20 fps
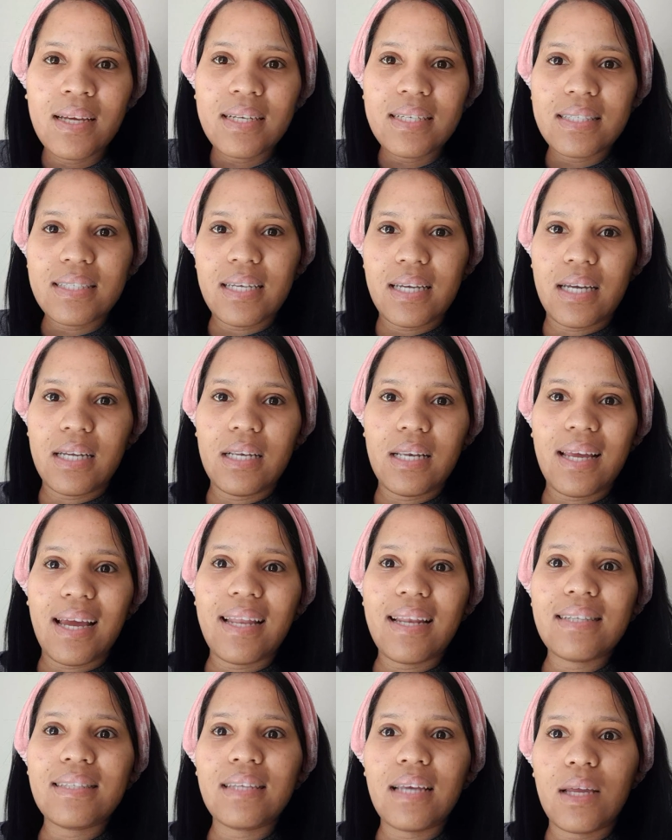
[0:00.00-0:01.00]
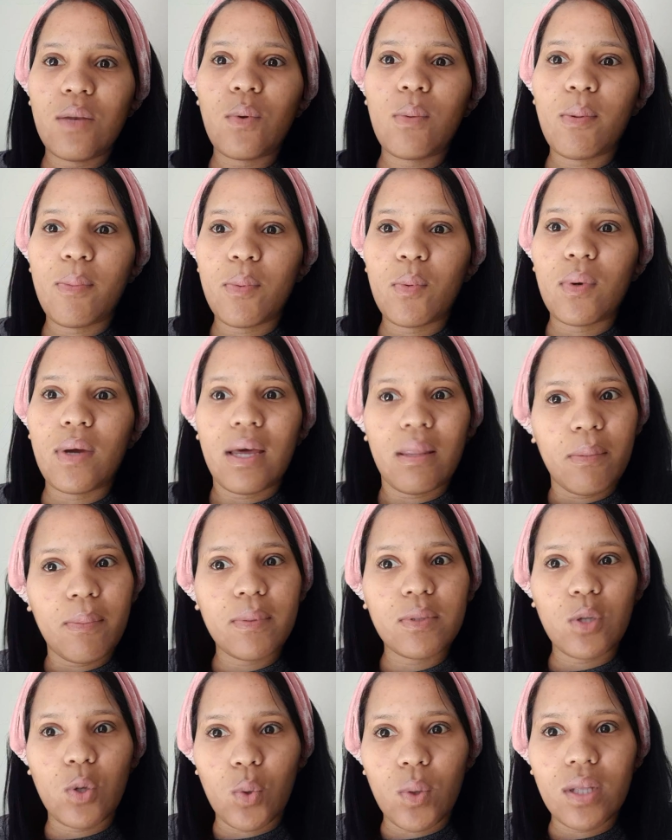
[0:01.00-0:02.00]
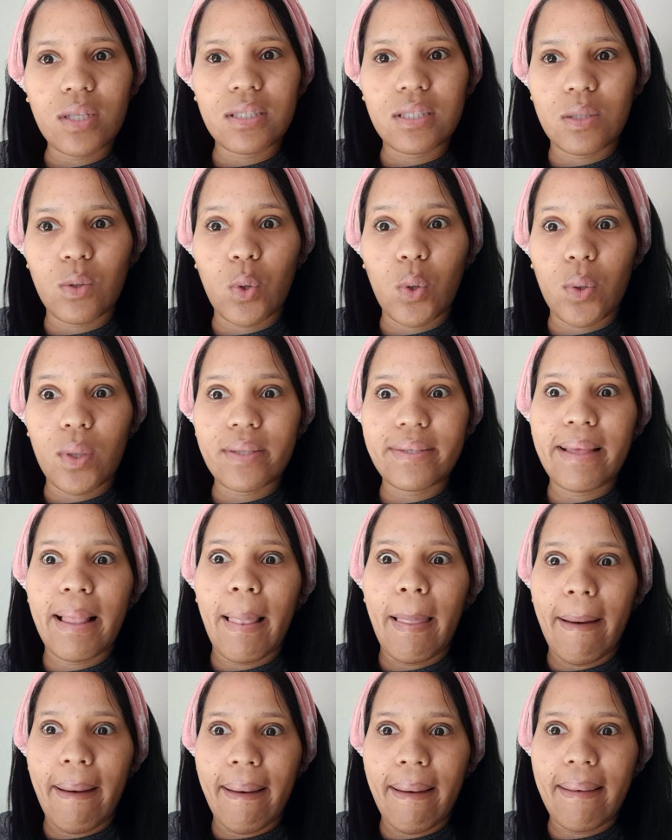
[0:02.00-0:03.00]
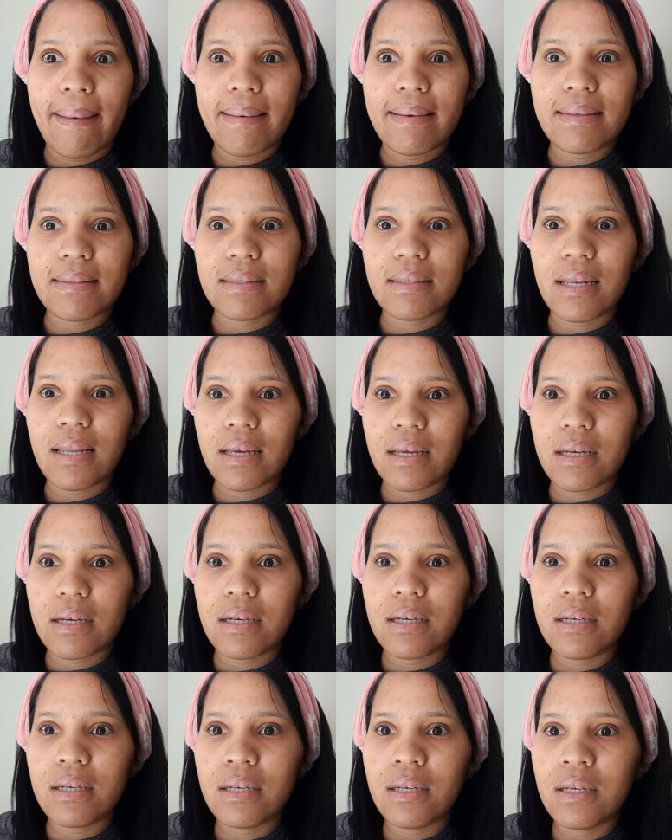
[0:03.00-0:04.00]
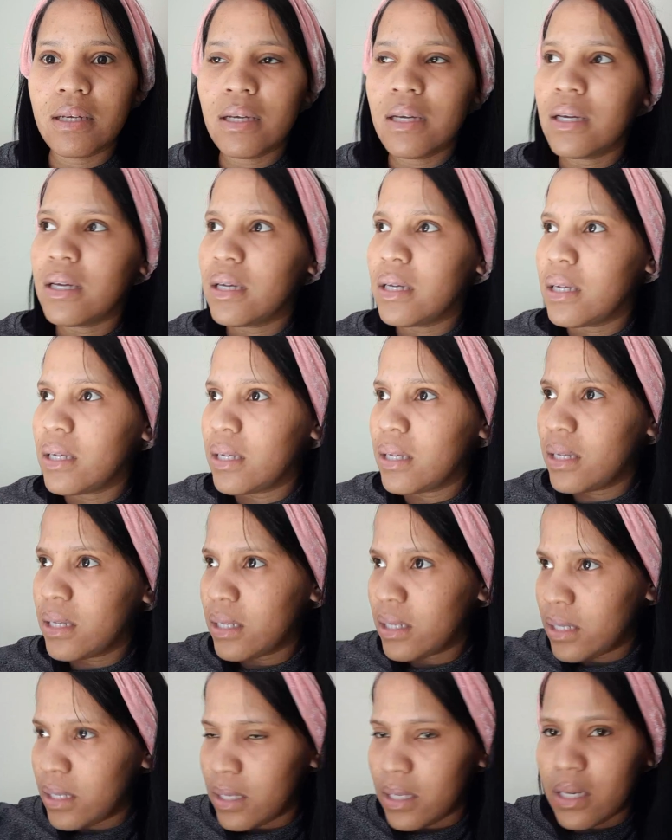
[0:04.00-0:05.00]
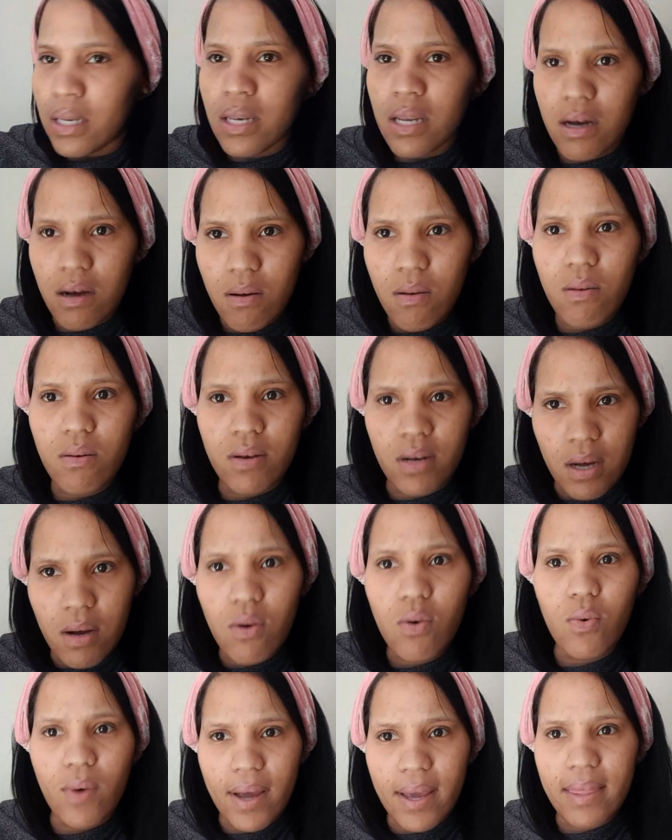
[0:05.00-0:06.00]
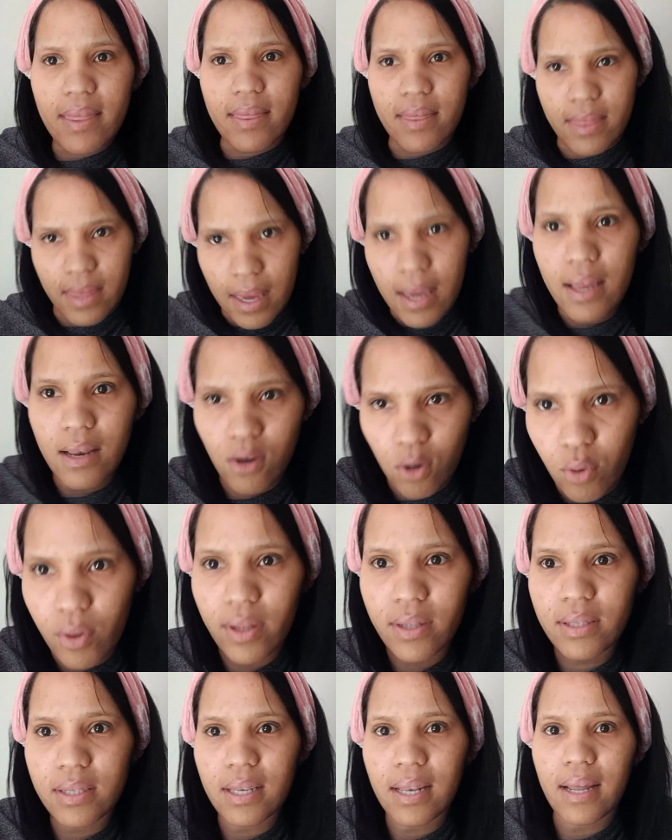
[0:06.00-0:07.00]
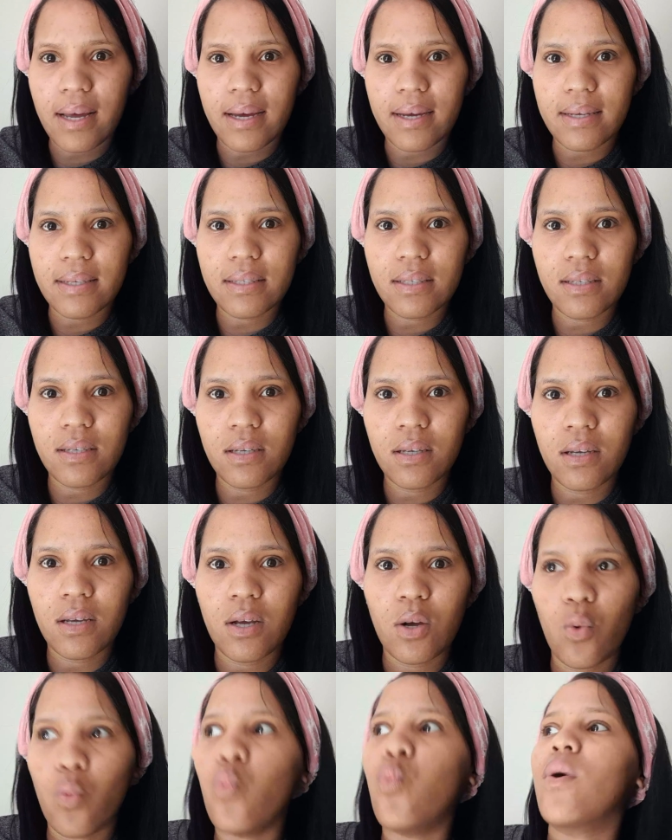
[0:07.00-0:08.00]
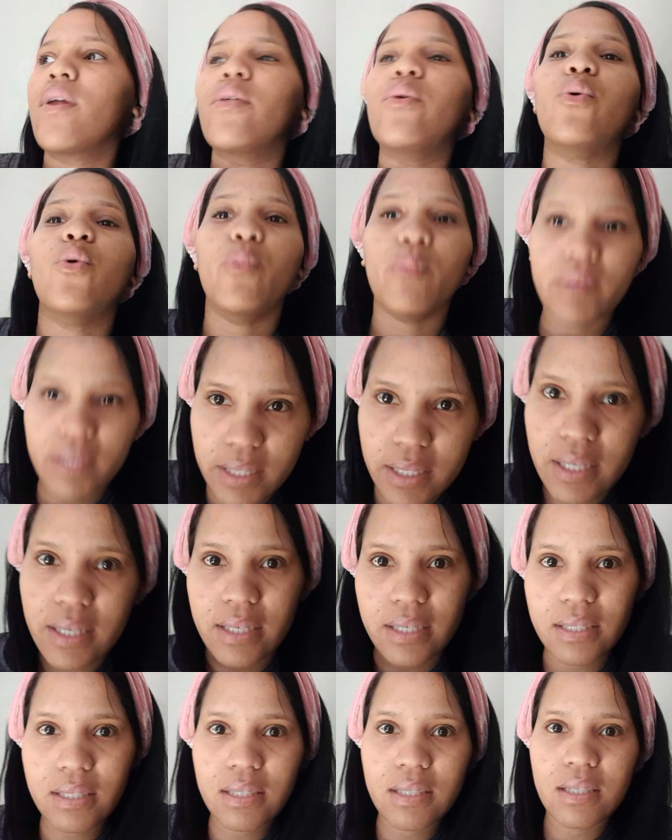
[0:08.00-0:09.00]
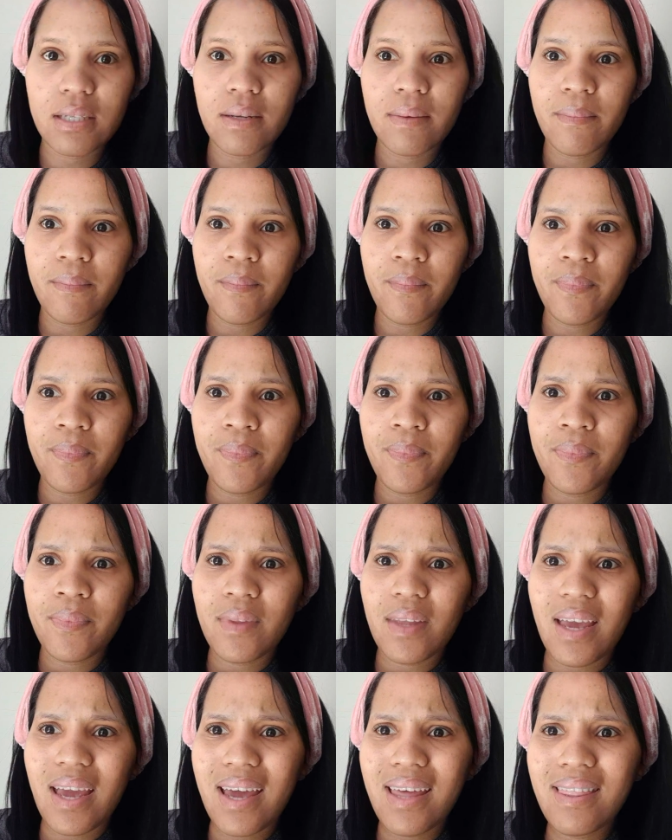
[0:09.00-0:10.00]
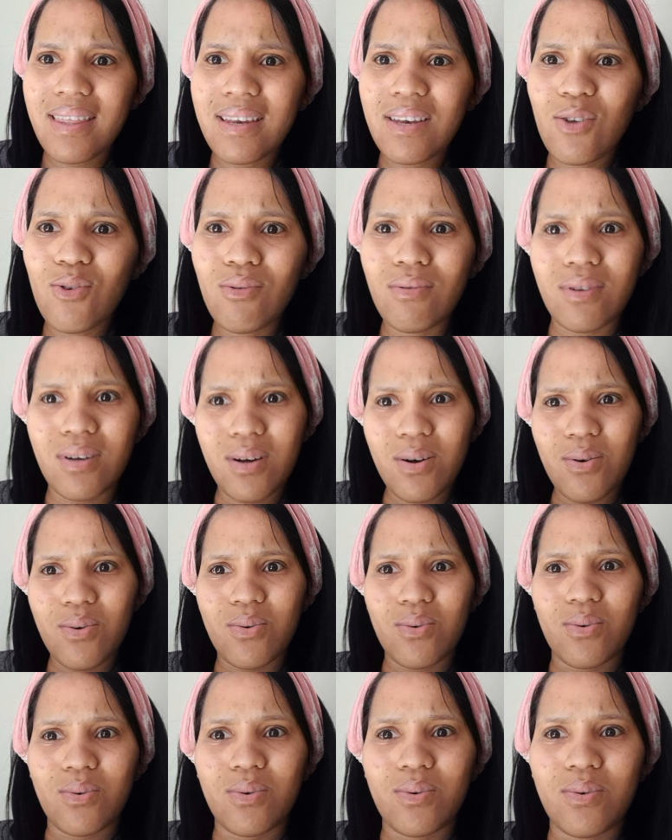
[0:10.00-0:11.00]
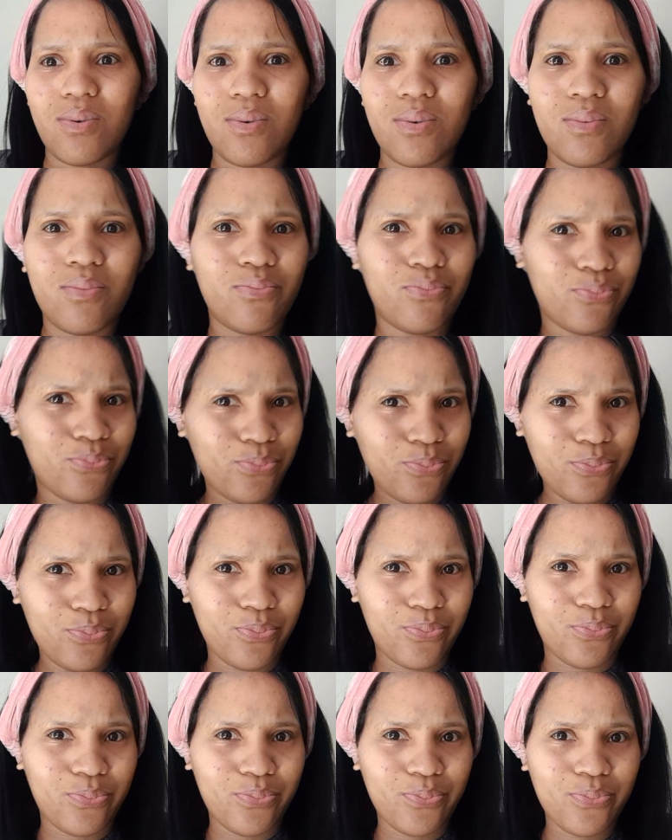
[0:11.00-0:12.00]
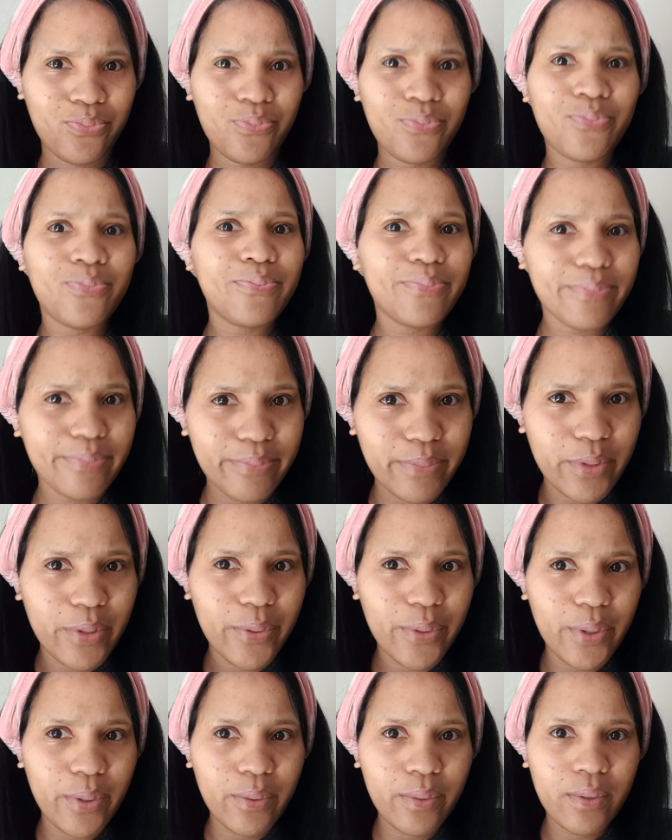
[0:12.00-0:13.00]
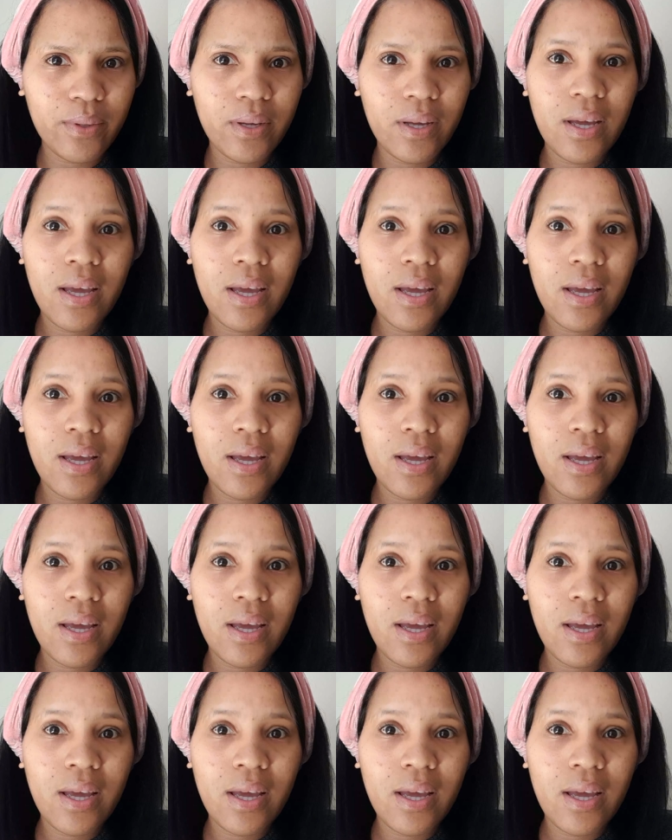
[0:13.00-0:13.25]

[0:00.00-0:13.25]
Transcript: Secondly, understand where people, other people's loyalty, loyalty lies. Like, no, no where their loyalty lies, with whom it is, and then you know. Hmm, you know.